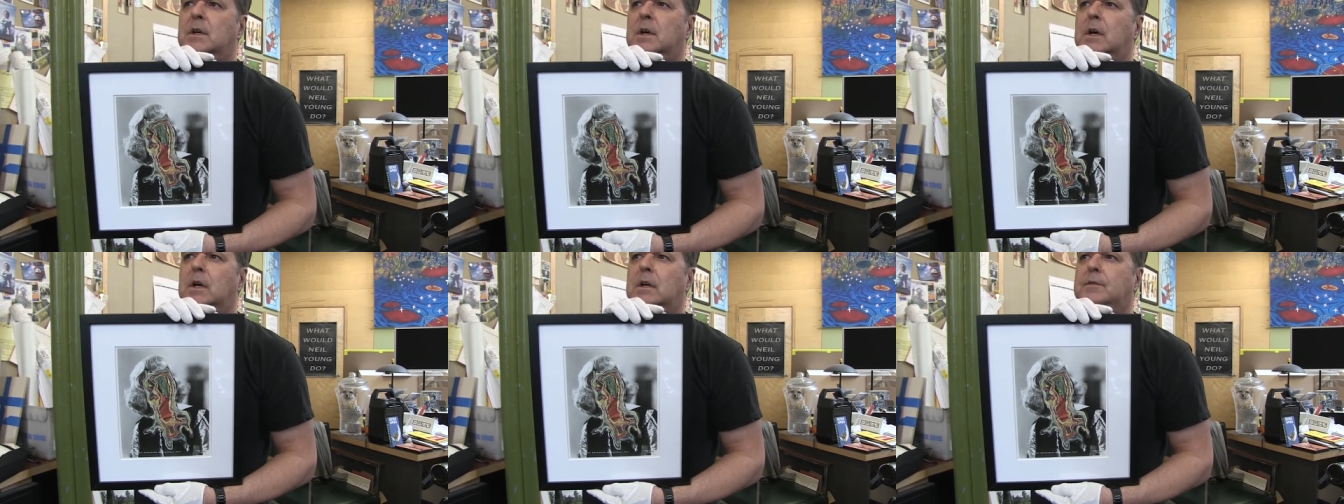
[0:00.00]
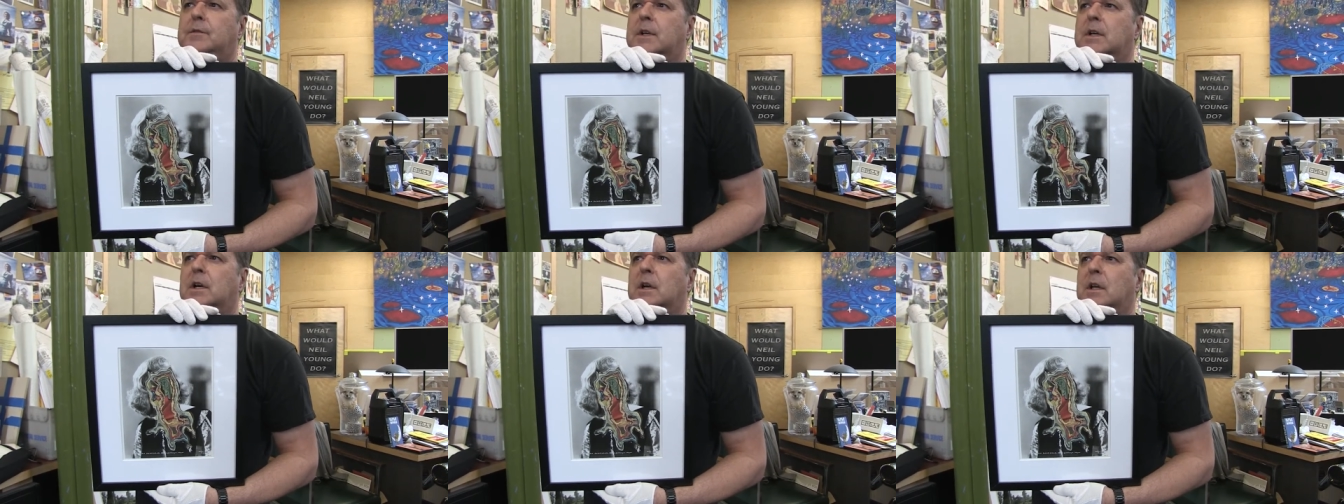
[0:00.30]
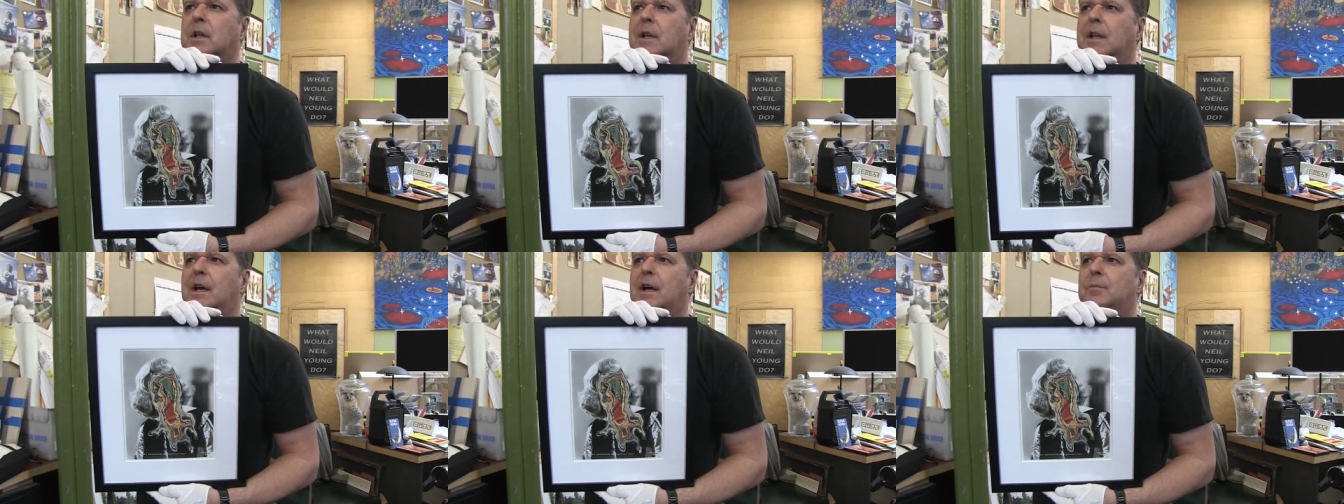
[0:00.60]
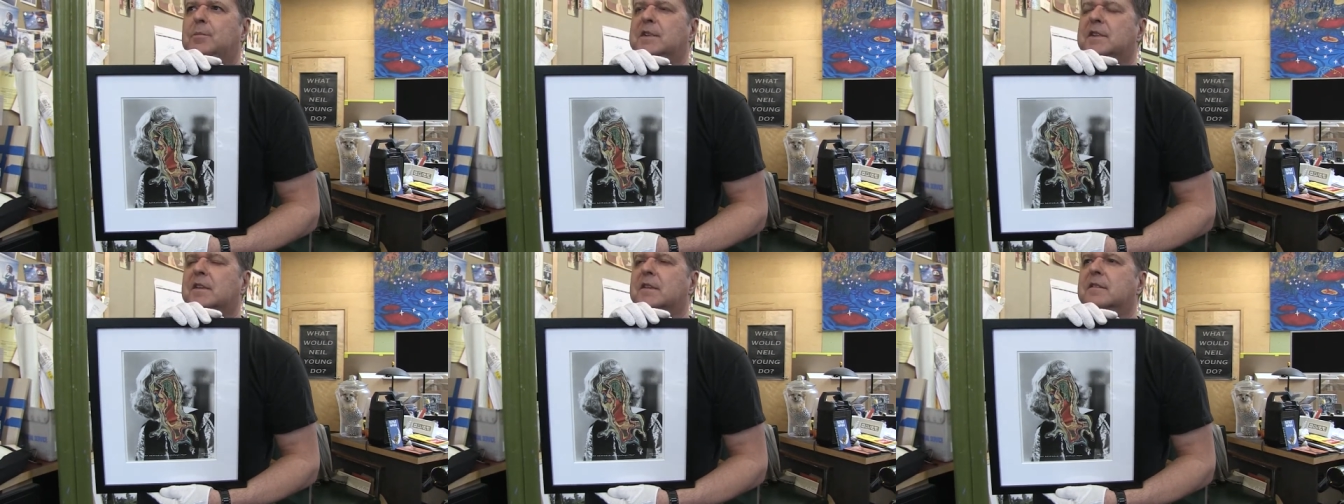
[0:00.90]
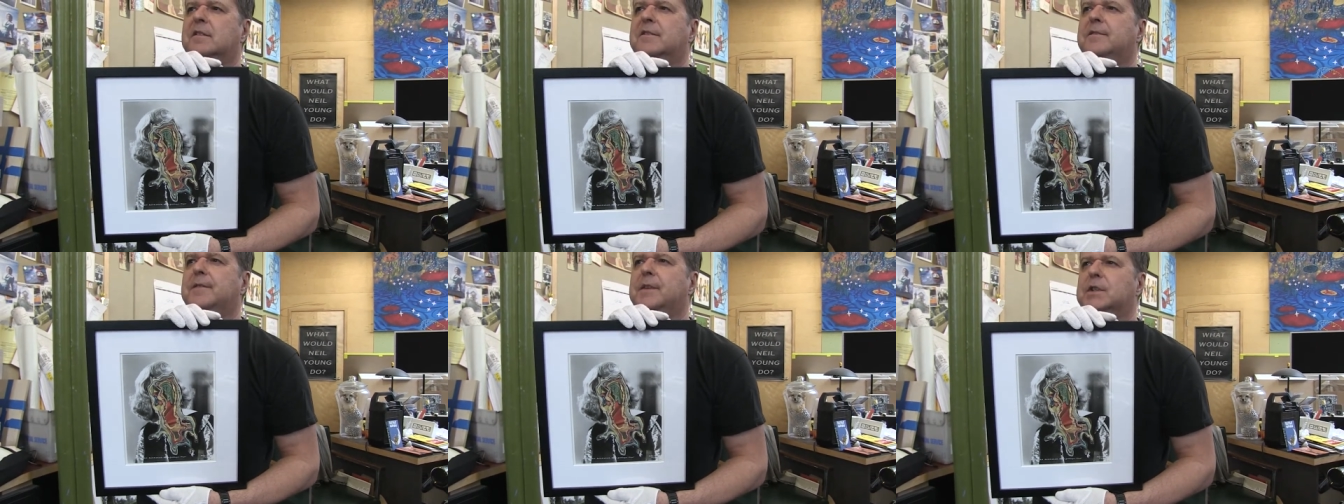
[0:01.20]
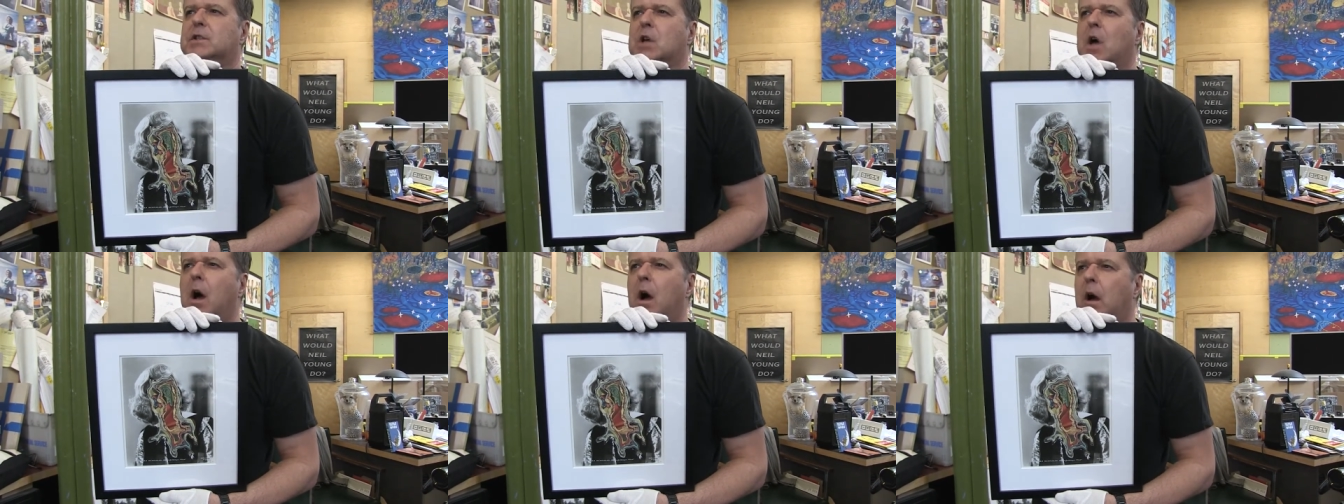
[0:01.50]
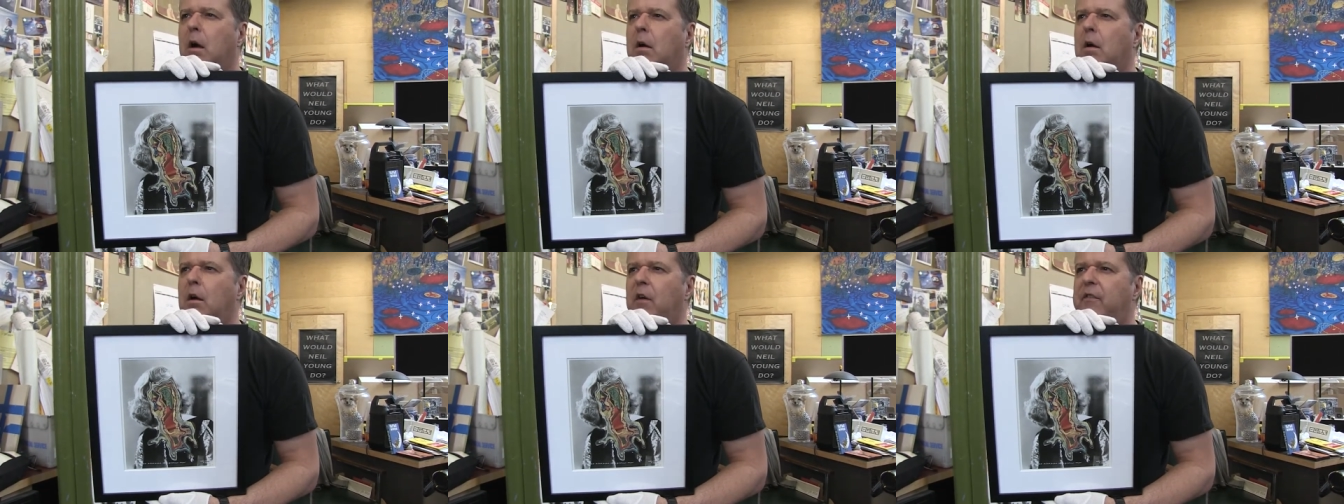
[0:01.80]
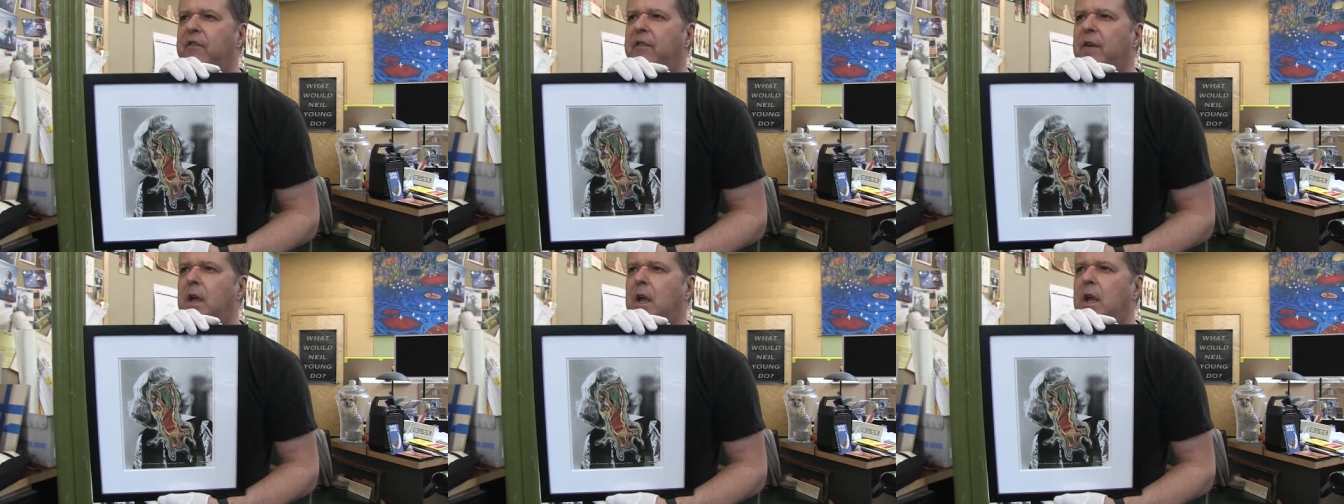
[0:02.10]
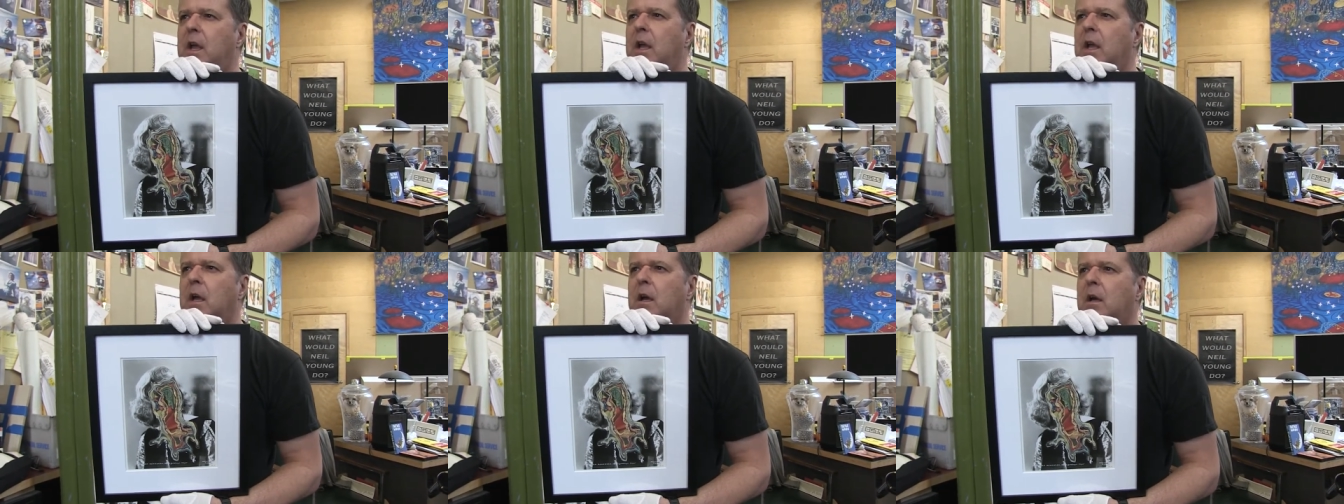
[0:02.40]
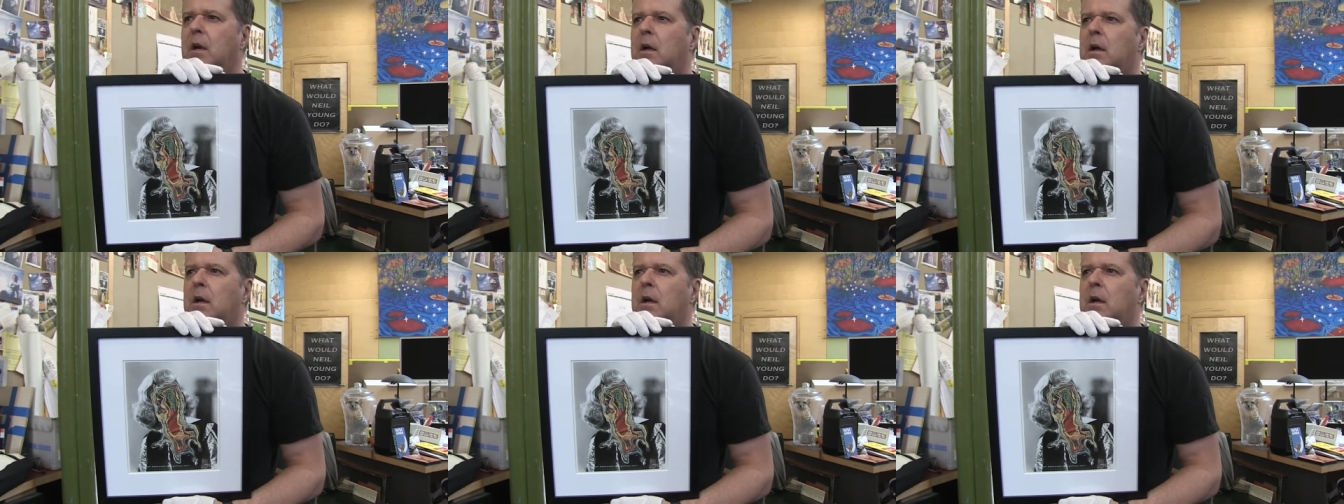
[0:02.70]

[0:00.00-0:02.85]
often collapses photography